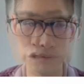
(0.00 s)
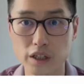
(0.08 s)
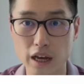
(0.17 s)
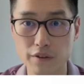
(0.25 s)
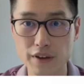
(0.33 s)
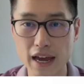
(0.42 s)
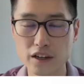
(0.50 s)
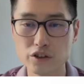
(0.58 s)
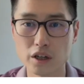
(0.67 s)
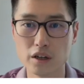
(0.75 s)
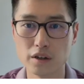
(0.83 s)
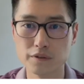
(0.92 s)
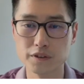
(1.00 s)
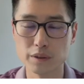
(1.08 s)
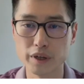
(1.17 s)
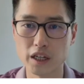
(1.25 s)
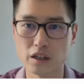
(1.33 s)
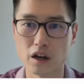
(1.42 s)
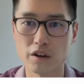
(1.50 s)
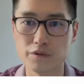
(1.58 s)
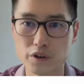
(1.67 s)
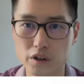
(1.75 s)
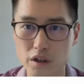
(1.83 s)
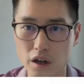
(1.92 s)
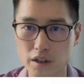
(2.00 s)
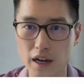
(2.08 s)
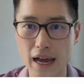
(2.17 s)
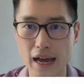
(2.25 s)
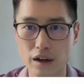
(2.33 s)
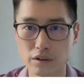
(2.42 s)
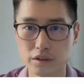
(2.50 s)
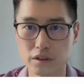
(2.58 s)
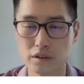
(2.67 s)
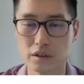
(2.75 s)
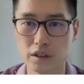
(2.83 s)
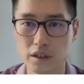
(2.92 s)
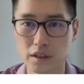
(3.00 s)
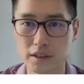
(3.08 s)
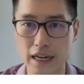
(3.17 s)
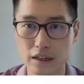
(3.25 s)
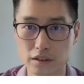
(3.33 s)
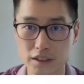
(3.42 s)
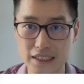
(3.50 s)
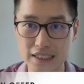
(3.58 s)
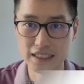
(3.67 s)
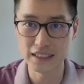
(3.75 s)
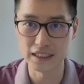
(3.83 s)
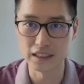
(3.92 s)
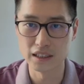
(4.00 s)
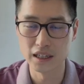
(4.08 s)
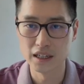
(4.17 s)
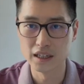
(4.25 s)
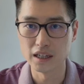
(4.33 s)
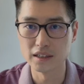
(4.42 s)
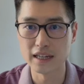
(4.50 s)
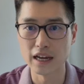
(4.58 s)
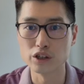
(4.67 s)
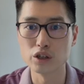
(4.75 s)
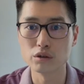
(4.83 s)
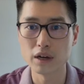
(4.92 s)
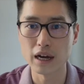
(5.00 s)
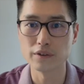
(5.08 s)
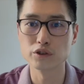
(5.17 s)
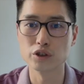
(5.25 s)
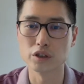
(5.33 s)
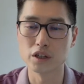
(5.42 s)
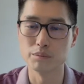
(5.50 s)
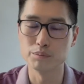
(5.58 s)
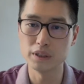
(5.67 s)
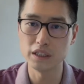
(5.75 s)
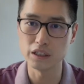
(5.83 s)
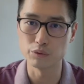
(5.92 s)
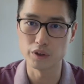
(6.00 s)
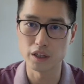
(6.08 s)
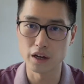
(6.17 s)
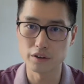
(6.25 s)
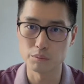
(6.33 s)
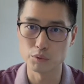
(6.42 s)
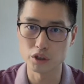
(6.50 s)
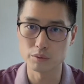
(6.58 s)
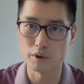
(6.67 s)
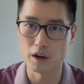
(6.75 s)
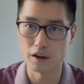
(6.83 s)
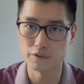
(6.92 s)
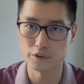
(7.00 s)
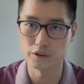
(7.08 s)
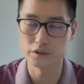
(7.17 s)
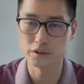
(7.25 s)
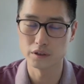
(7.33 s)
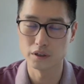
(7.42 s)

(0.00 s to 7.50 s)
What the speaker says: The advantage of submitting an offer on a house sight unseen is that you don't have to compete with other multiple offers.